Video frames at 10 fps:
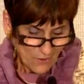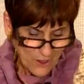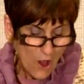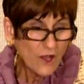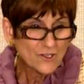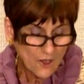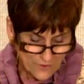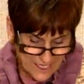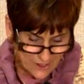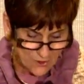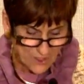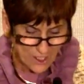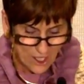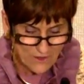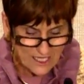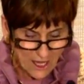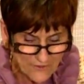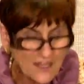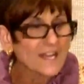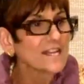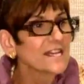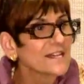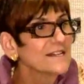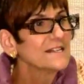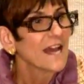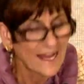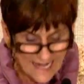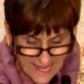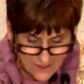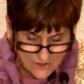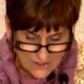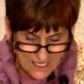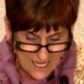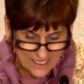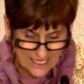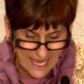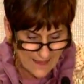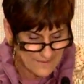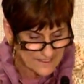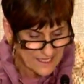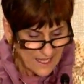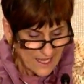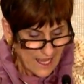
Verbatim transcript: We also need to encourage healthy eating and exercise habits.